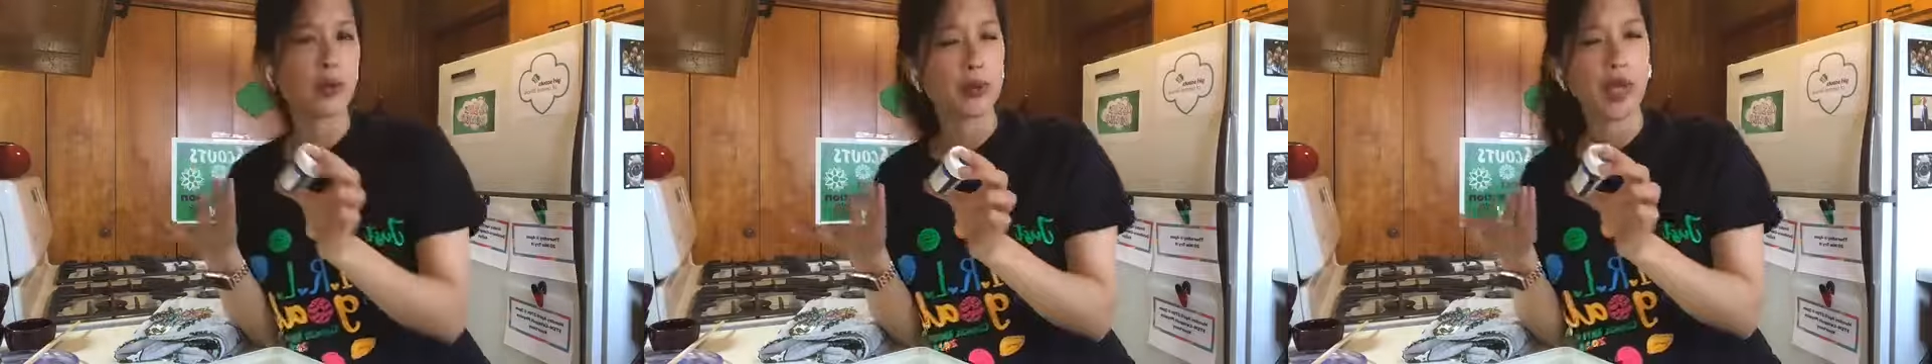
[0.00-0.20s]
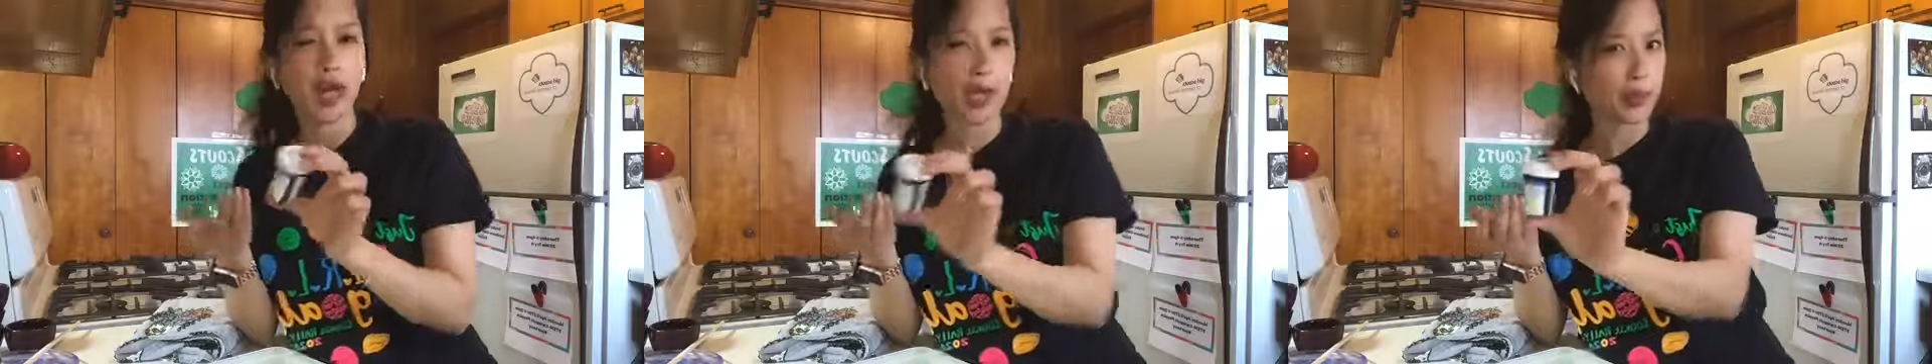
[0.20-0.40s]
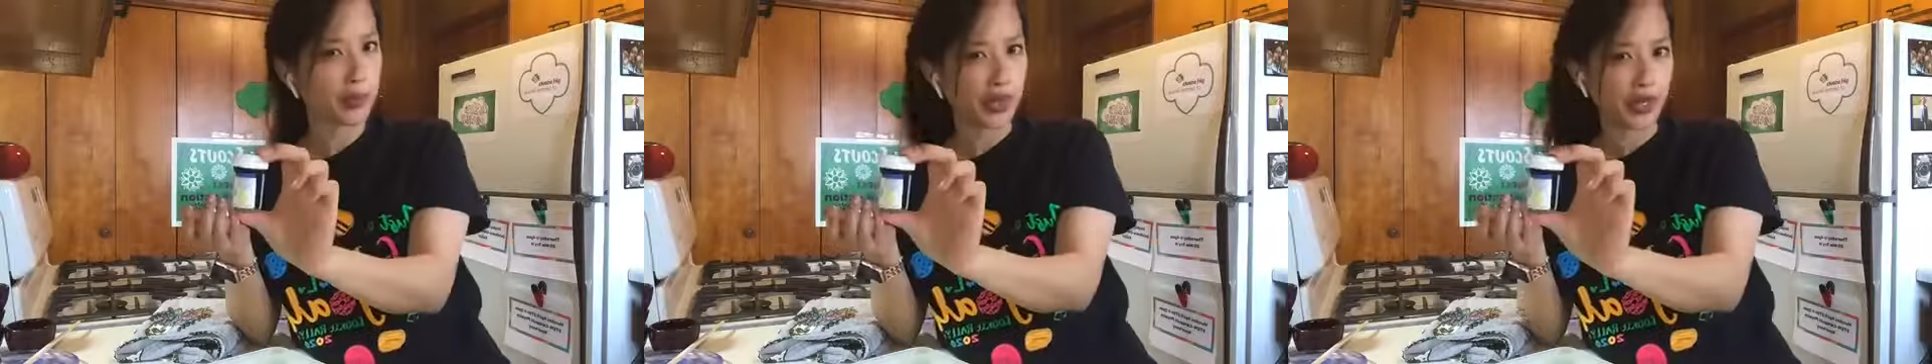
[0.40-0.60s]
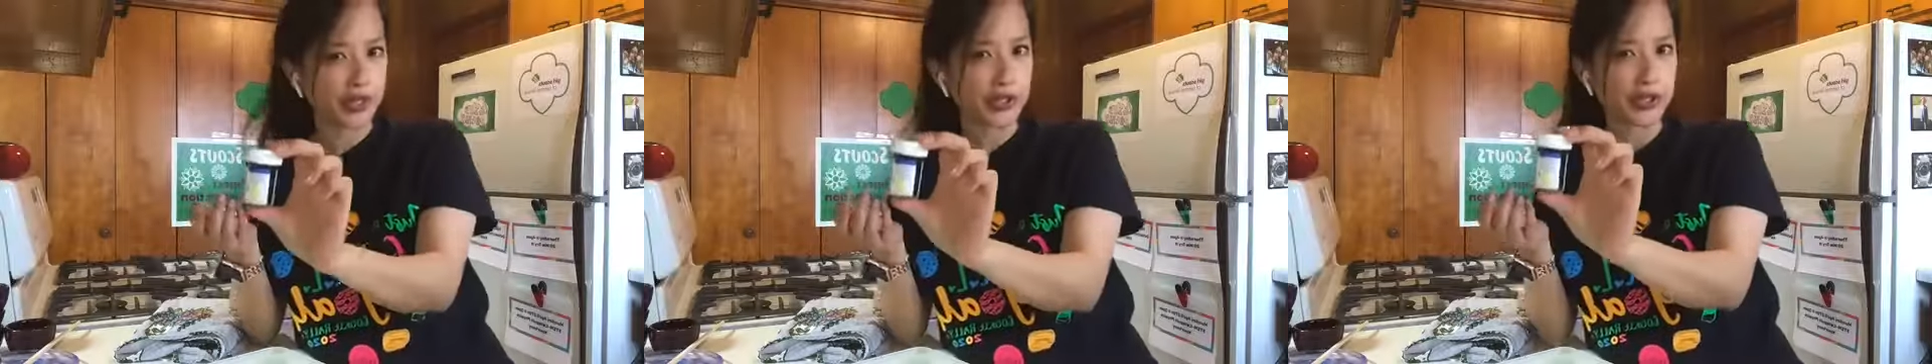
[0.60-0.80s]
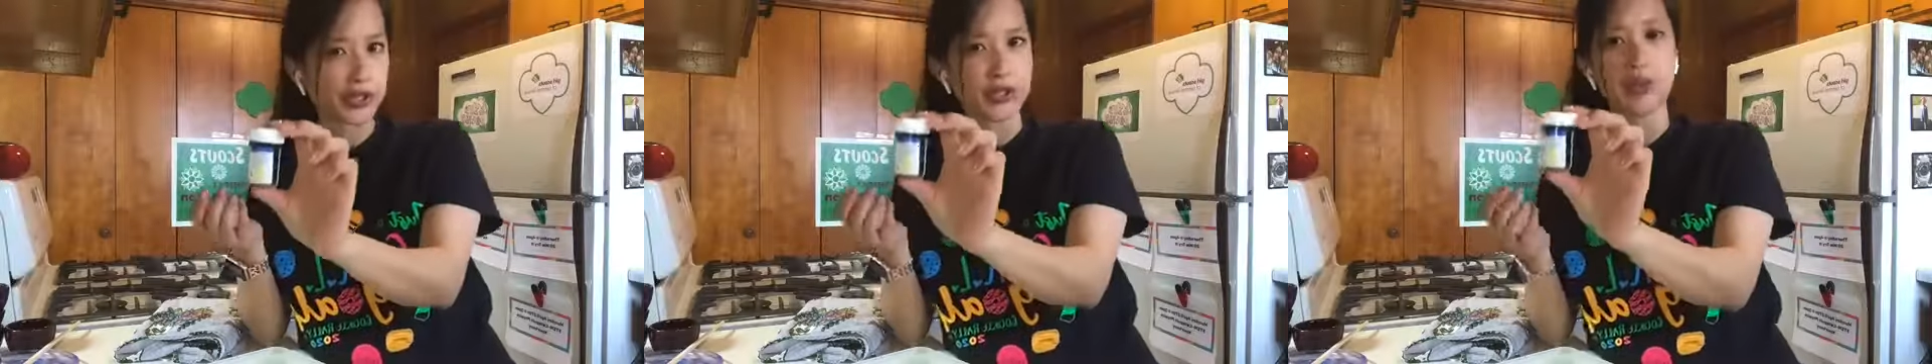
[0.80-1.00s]
what kind of brand
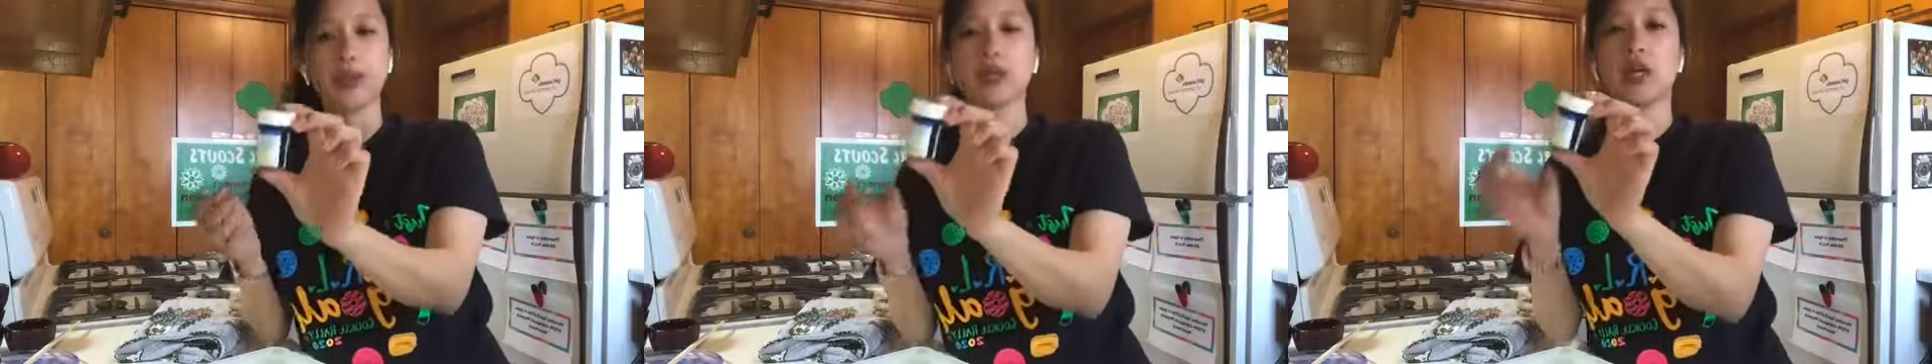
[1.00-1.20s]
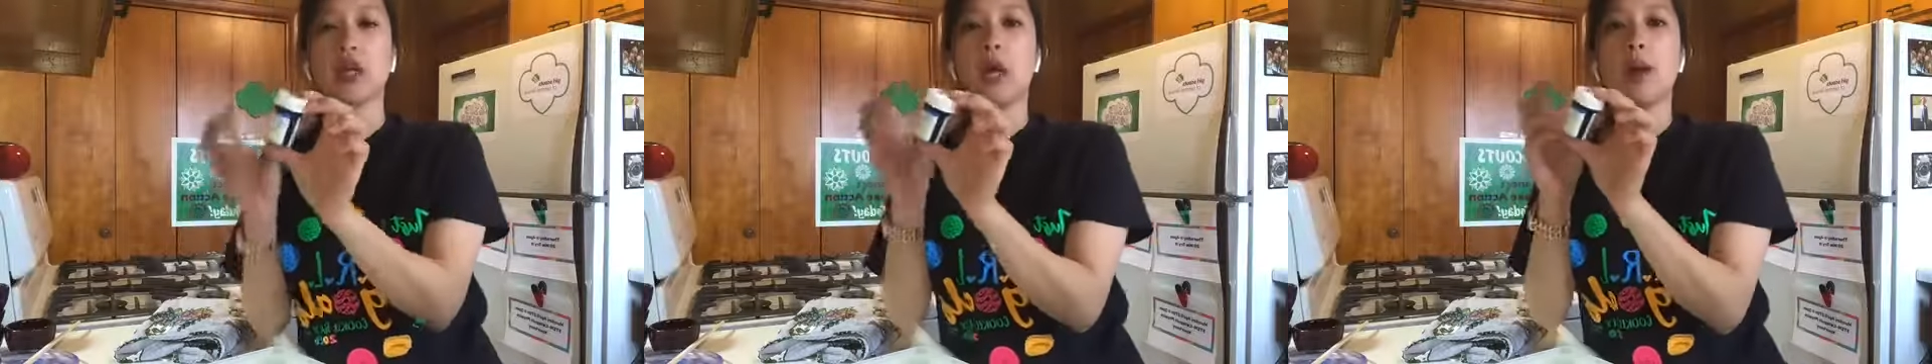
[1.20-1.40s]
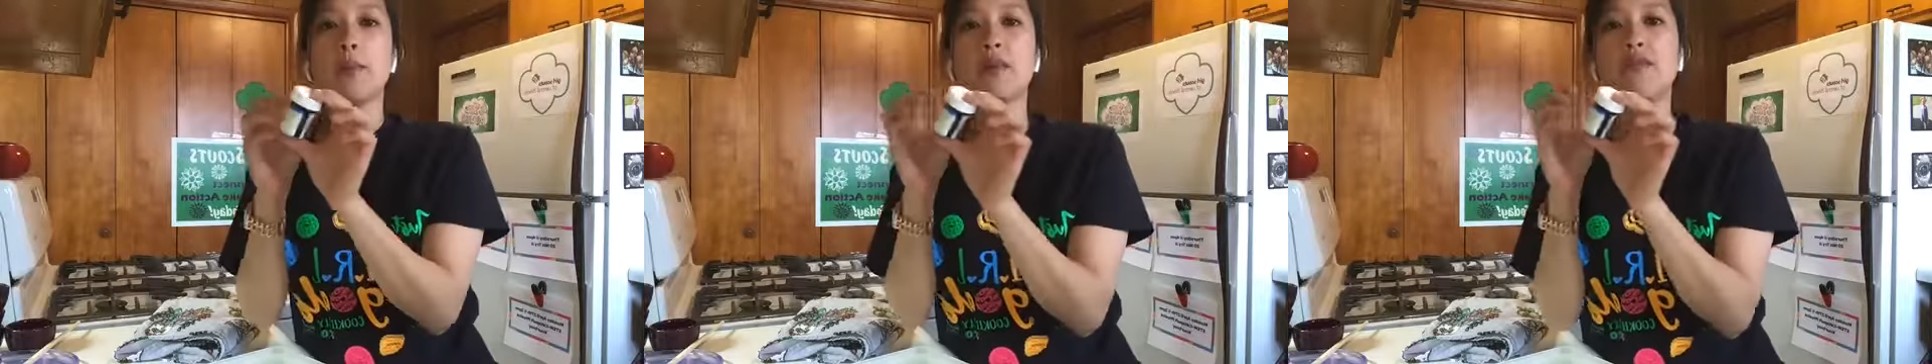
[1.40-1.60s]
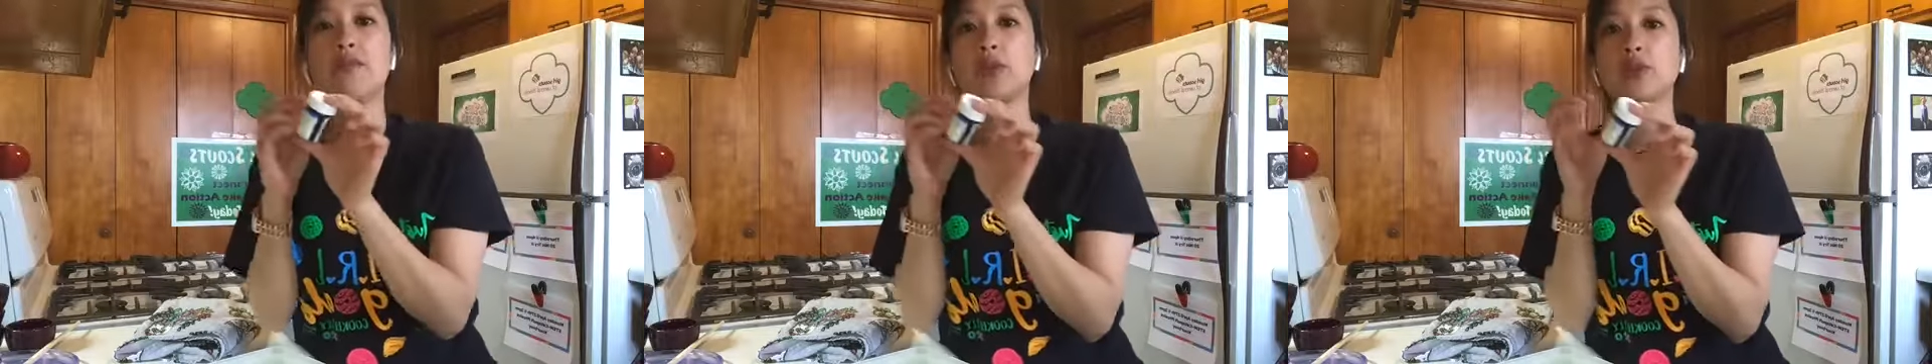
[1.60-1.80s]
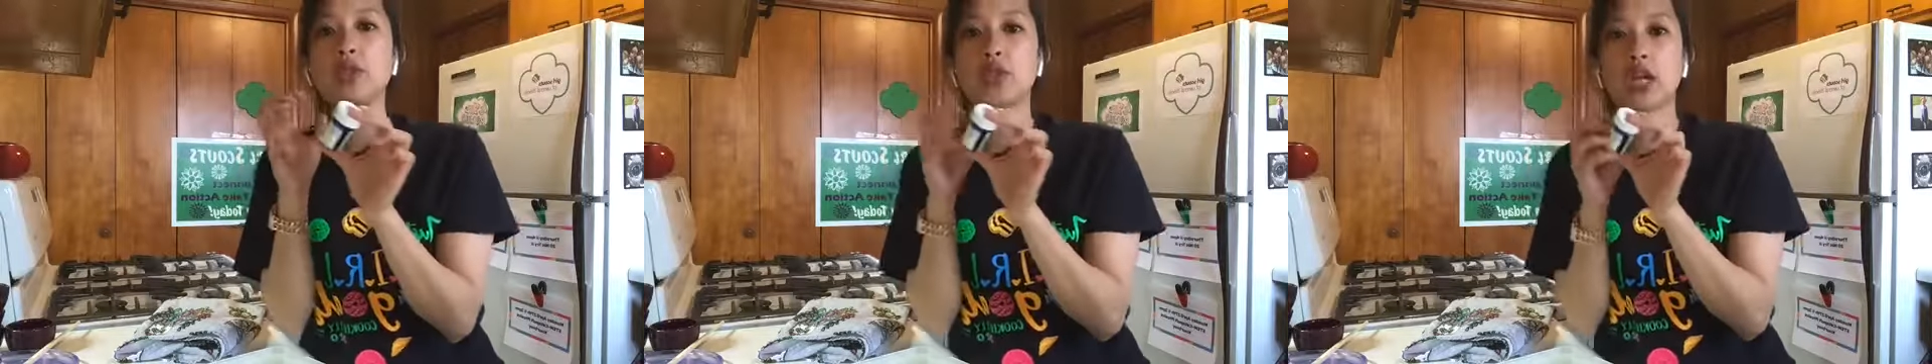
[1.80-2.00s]
you use, but
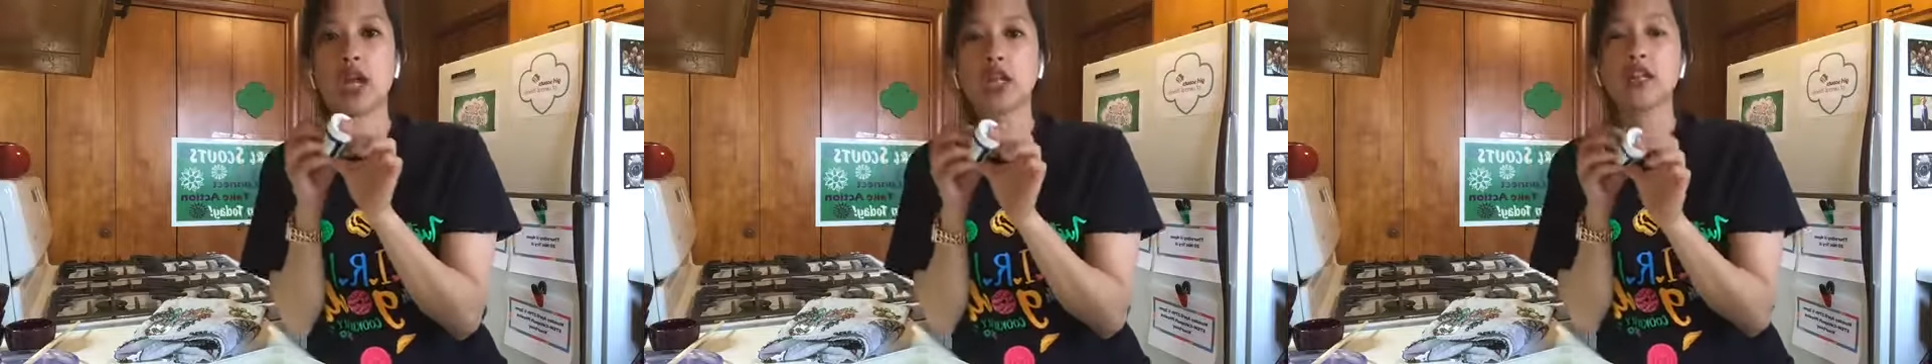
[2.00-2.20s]
food gel,